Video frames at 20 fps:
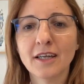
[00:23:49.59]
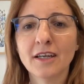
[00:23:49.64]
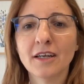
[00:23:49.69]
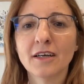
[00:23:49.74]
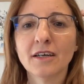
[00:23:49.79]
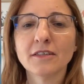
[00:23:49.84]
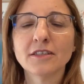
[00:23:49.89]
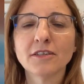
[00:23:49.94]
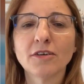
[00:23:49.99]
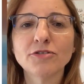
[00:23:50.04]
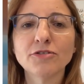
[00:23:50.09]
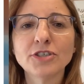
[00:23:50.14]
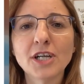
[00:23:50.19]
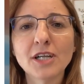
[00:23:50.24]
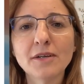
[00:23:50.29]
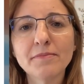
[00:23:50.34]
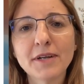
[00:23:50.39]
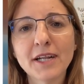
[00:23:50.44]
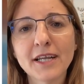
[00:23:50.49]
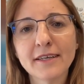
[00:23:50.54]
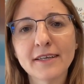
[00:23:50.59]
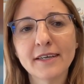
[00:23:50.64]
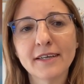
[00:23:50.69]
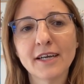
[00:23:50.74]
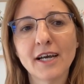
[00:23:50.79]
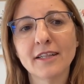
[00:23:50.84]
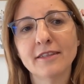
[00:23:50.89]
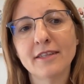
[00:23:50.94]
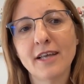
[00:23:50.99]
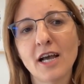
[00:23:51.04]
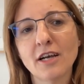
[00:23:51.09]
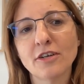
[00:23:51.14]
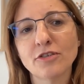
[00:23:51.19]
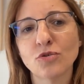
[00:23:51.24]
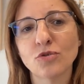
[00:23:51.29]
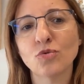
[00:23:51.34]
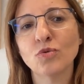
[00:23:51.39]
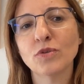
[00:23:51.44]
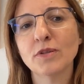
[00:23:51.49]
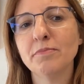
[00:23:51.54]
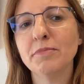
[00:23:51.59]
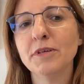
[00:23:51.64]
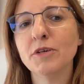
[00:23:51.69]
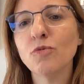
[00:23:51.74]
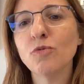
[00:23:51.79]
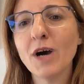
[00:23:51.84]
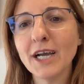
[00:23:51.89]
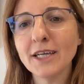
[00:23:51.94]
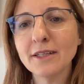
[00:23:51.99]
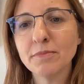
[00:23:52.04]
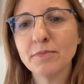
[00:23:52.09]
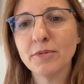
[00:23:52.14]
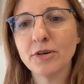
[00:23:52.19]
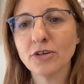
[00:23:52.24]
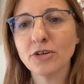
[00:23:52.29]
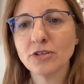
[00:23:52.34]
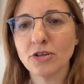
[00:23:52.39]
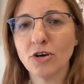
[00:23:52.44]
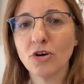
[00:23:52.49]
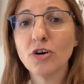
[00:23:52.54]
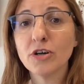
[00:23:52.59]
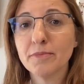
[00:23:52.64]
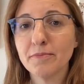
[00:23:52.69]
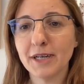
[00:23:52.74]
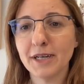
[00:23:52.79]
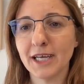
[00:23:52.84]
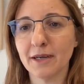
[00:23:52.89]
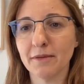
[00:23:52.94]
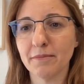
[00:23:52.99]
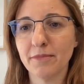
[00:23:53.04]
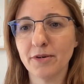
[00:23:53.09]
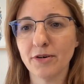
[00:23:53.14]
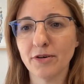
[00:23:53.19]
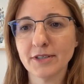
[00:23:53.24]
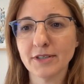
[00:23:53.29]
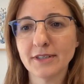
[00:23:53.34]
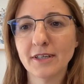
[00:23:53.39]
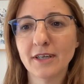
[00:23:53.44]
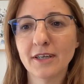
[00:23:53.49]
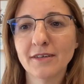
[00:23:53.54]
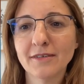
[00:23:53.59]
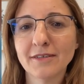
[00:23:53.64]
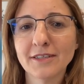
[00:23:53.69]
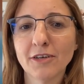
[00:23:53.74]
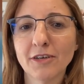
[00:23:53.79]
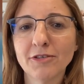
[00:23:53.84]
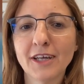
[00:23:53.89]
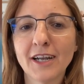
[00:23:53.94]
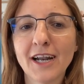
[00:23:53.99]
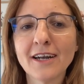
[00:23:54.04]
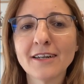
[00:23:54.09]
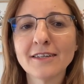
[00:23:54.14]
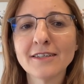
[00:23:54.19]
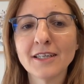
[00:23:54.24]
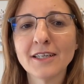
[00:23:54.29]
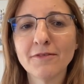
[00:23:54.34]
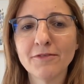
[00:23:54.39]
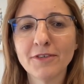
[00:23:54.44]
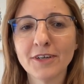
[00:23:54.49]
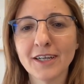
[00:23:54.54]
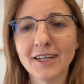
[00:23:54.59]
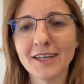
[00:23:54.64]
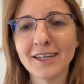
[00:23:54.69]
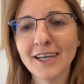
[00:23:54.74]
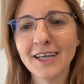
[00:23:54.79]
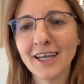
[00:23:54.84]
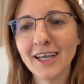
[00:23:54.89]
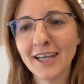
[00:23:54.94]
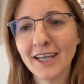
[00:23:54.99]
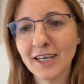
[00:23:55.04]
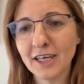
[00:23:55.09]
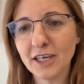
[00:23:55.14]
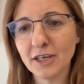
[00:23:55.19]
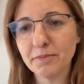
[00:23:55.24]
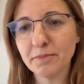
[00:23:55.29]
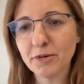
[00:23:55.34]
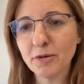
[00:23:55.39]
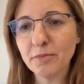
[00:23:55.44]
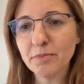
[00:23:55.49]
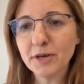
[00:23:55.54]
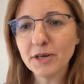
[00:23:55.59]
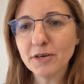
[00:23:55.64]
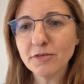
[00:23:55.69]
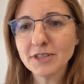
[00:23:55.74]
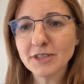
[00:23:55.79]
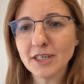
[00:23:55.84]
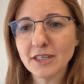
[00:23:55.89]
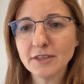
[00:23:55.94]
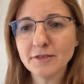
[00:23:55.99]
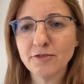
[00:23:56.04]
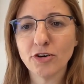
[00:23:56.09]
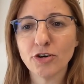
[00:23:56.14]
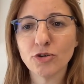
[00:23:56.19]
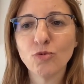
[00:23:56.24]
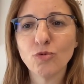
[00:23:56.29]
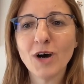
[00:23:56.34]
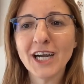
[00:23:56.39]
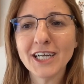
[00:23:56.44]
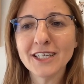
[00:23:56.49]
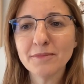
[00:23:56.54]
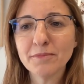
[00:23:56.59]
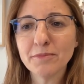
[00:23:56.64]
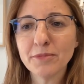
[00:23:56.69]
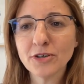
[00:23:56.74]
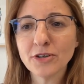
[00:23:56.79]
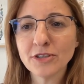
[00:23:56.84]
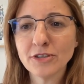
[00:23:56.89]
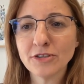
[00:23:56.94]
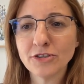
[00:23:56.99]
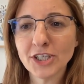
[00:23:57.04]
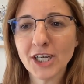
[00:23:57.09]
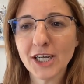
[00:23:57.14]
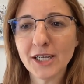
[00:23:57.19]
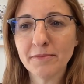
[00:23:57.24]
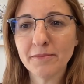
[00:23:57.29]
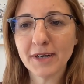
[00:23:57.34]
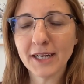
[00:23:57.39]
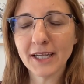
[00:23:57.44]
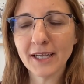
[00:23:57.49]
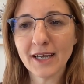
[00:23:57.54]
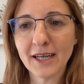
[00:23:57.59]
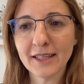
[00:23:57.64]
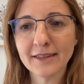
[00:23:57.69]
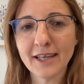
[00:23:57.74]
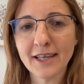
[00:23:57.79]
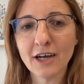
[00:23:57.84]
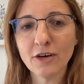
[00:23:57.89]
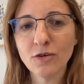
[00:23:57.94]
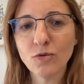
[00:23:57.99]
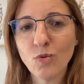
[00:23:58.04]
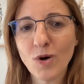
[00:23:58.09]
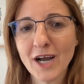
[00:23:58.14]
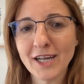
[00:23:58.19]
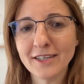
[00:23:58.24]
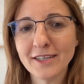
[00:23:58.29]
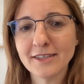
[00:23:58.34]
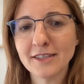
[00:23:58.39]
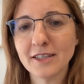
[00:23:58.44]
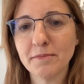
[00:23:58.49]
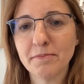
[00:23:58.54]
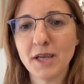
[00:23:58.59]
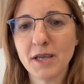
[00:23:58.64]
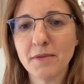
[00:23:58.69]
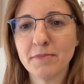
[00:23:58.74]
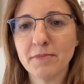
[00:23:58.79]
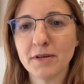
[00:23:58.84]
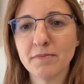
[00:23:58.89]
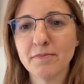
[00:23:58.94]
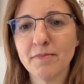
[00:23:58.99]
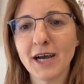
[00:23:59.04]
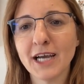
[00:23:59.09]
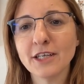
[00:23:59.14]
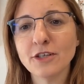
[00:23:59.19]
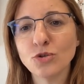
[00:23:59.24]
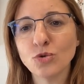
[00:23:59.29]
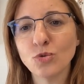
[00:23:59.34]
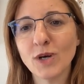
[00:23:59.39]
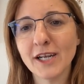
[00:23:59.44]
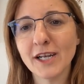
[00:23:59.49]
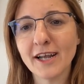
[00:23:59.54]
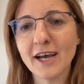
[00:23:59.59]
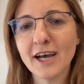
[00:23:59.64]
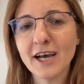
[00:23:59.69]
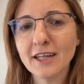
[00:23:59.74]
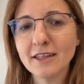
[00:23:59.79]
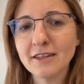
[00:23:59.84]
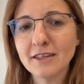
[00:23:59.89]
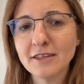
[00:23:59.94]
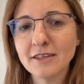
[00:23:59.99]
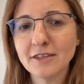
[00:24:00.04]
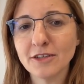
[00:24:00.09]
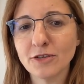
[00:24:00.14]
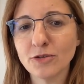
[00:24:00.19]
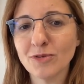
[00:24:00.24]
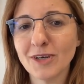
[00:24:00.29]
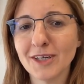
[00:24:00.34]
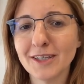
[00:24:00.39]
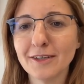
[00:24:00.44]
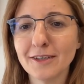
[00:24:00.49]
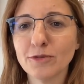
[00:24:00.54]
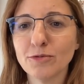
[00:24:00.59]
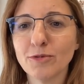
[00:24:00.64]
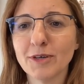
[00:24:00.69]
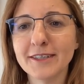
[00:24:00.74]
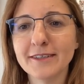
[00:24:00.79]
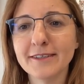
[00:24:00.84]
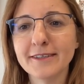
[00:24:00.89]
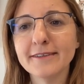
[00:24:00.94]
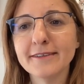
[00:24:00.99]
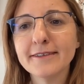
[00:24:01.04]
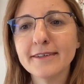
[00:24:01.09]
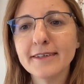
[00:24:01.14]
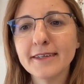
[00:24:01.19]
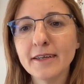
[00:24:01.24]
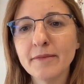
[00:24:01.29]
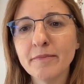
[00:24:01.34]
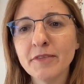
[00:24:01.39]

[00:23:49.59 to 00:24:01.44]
So jailbreaking attacks could be white box or black box. So there are several proposals for white box jailbreak attack. One is the paper by Zhu and others in 2023,